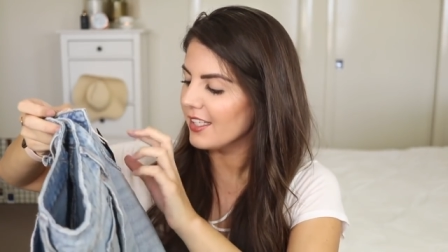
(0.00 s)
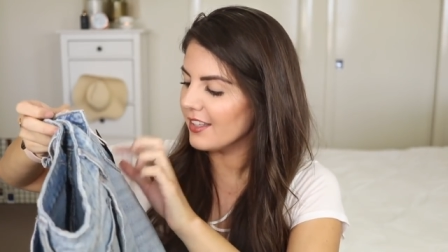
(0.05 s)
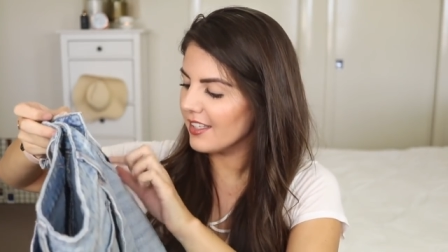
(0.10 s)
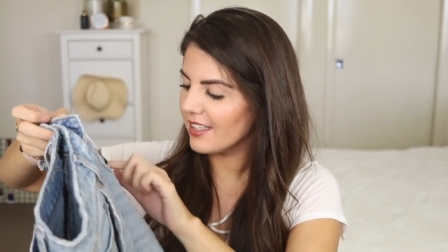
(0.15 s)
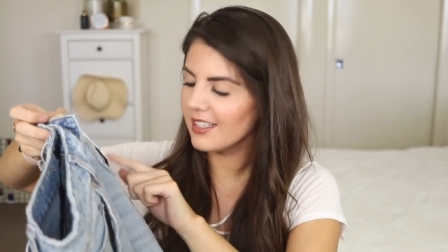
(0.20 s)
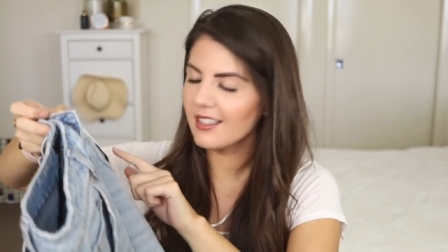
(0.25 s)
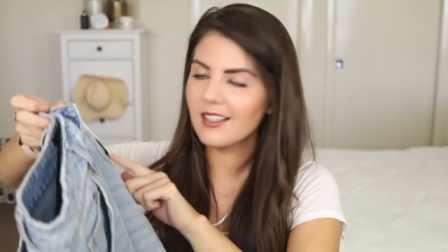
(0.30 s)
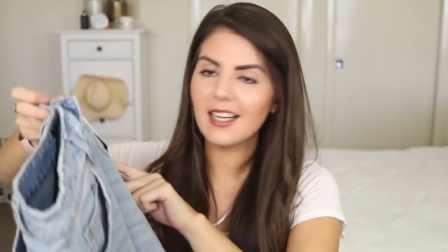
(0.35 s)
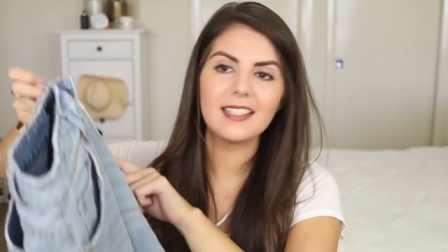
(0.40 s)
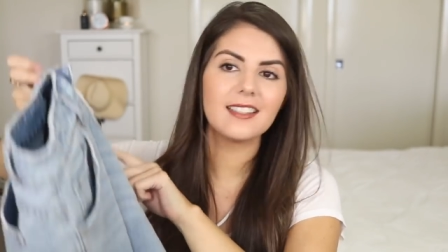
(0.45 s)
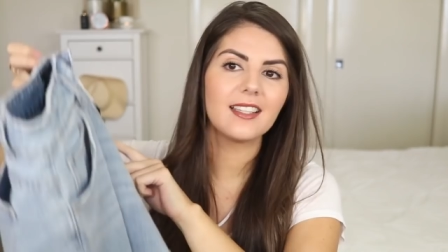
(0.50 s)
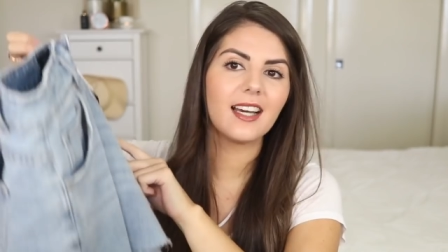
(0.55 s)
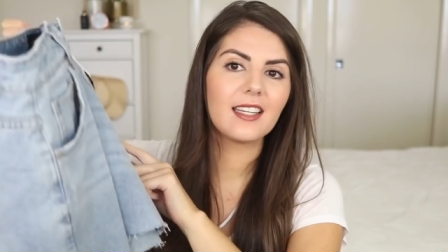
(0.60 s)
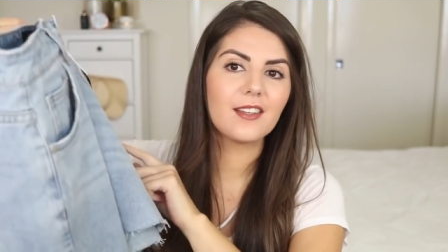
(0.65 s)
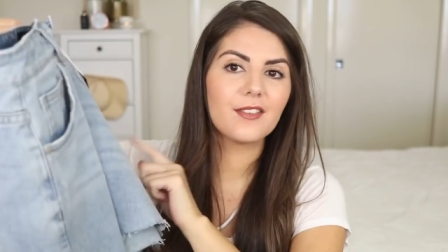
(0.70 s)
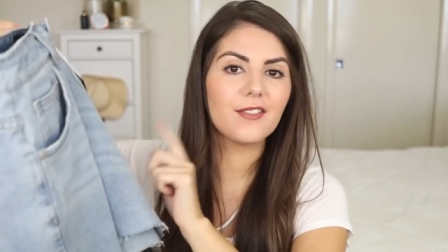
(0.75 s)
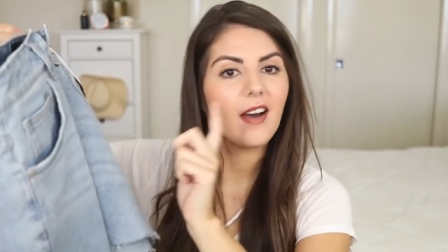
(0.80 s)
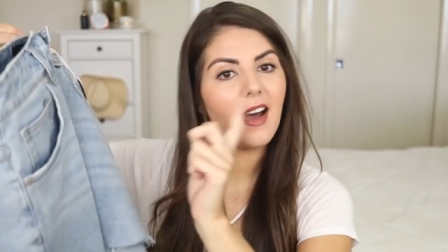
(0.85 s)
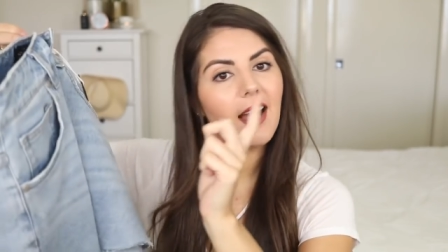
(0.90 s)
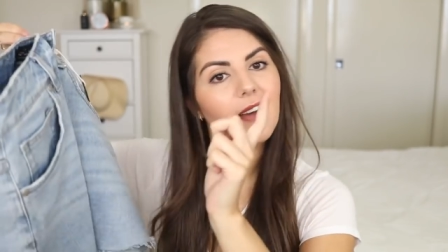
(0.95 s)

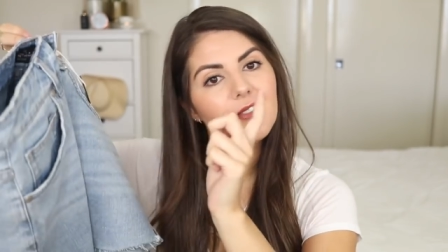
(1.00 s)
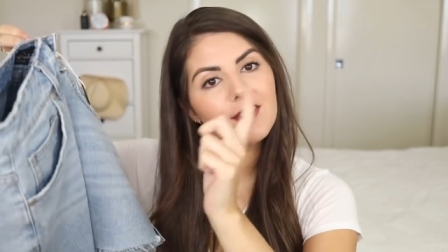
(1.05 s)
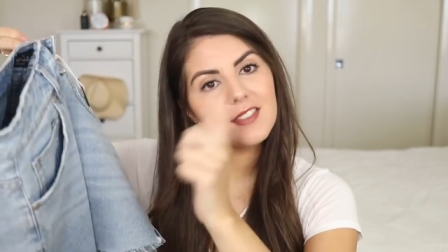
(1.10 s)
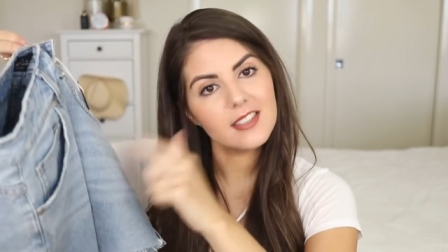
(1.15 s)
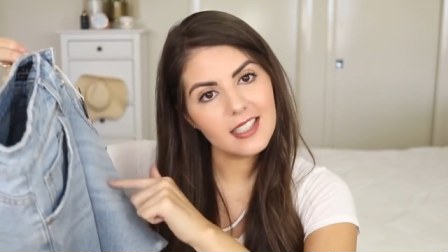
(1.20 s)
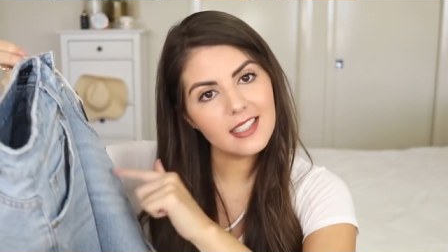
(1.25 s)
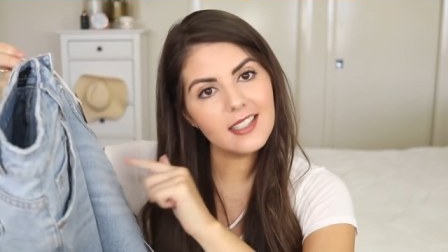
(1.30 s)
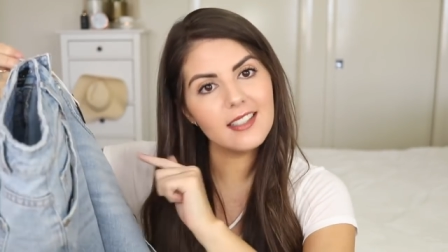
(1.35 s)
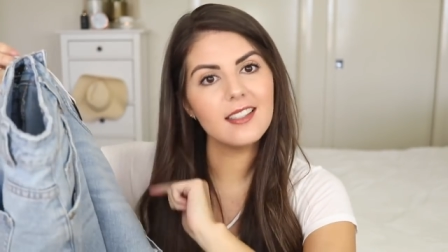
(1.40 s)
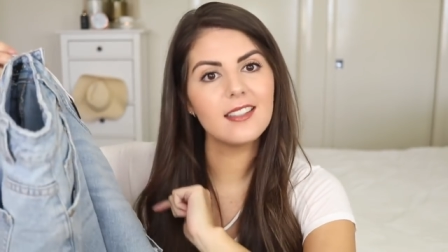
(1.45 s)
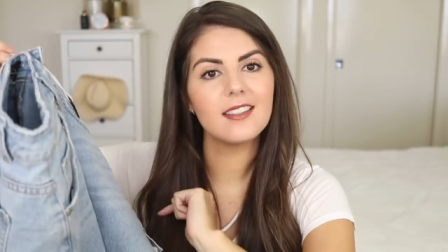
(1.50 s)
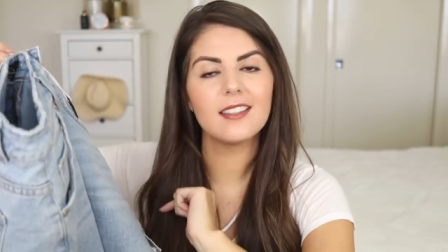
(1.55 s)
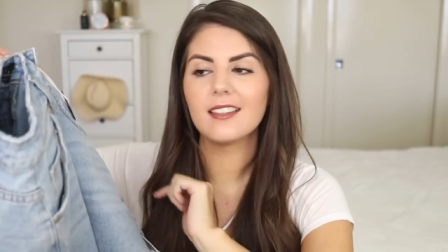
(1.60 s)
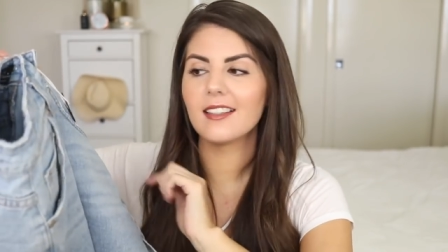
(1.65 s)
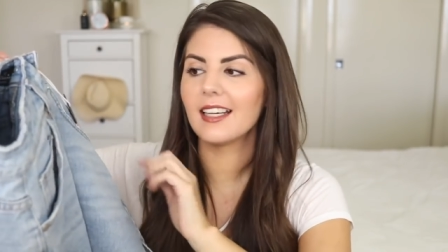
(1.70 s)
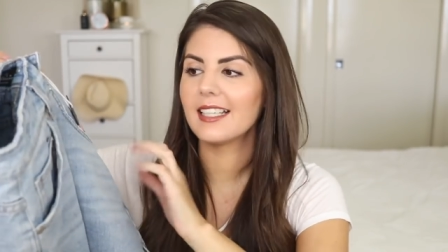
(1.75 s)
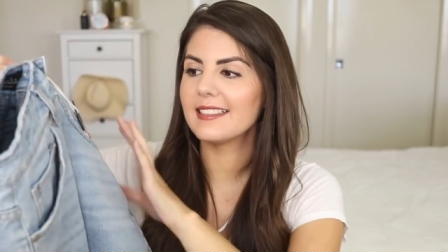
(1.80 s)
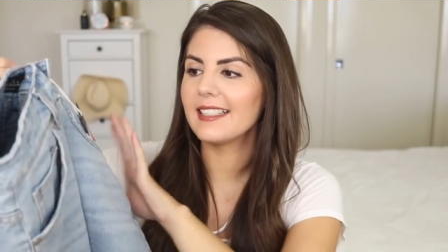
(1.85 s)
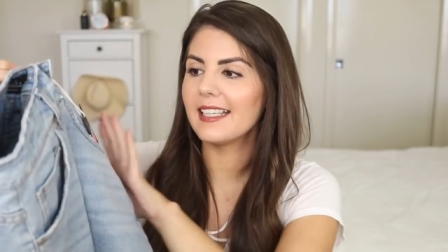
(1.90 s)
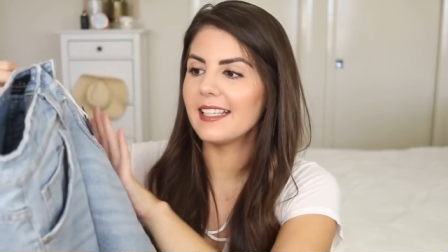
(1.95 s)
$39.95, ticketed at
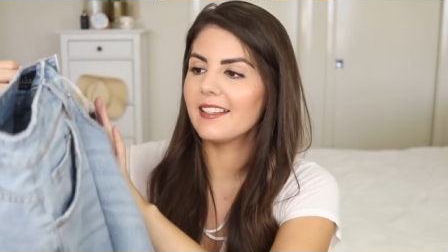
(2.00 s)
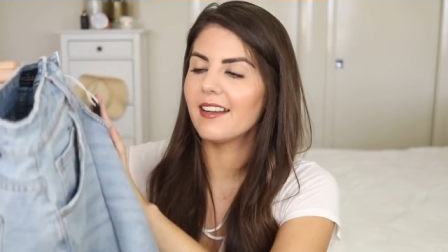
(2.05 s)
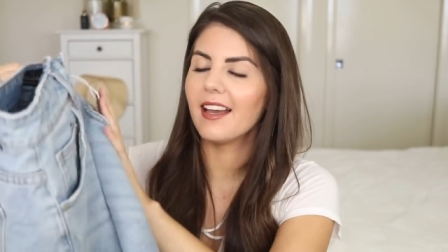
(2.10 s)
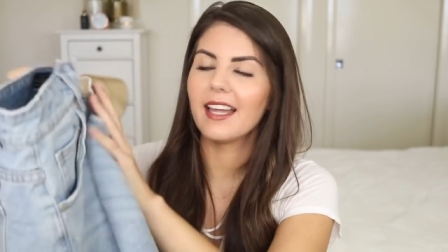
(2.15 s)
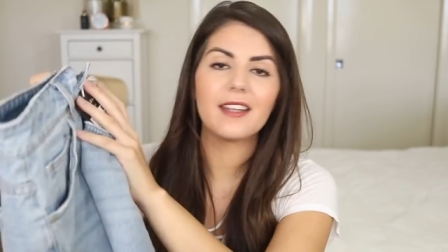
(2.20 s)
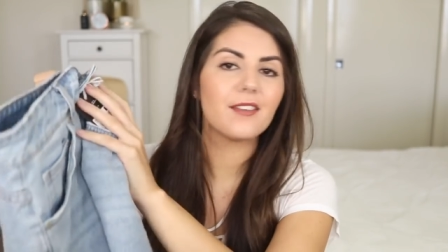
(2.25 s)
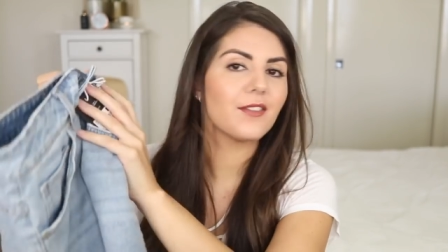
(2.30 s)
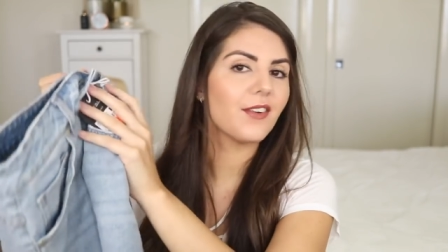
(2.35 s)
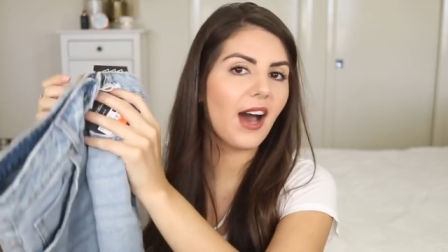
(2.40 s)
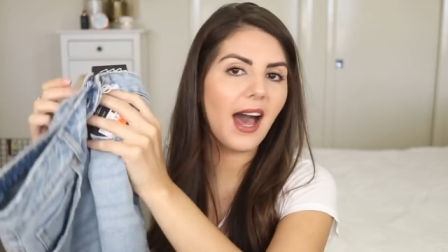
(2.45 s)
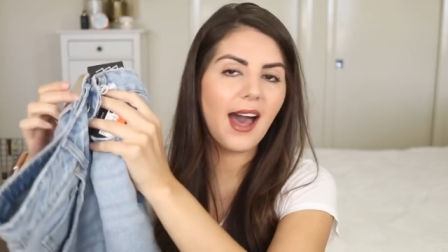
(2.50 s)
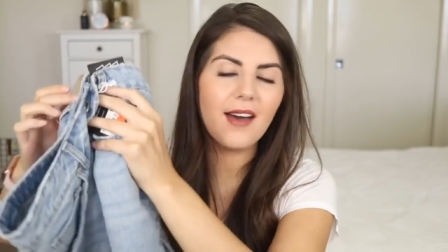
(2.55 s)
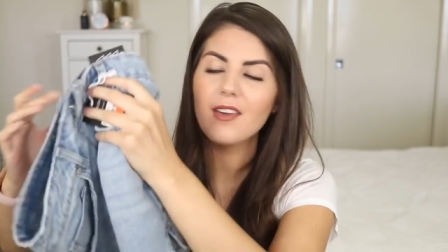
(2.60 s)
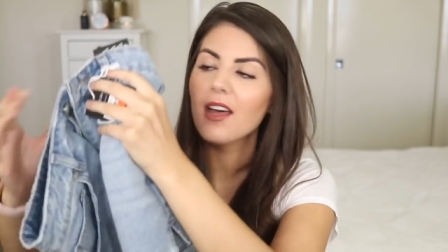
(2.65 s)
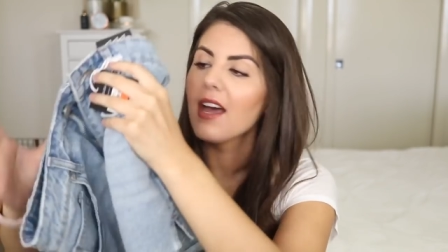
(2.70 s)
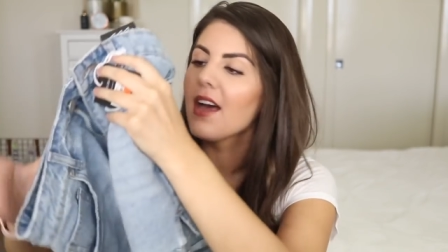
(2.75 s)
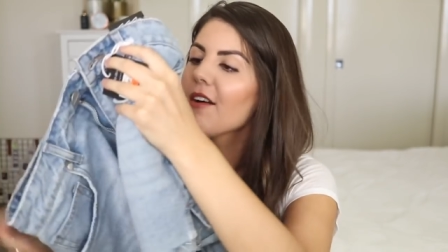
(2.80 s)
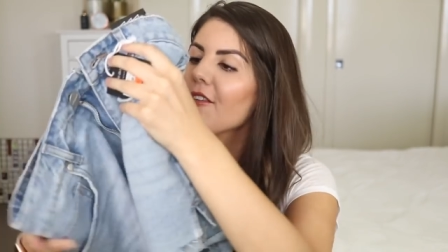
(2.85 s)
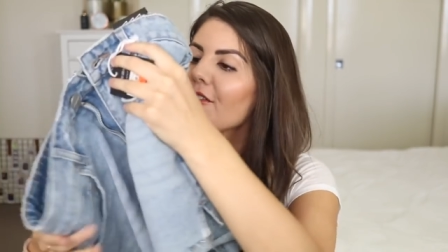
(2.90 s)
$19.95,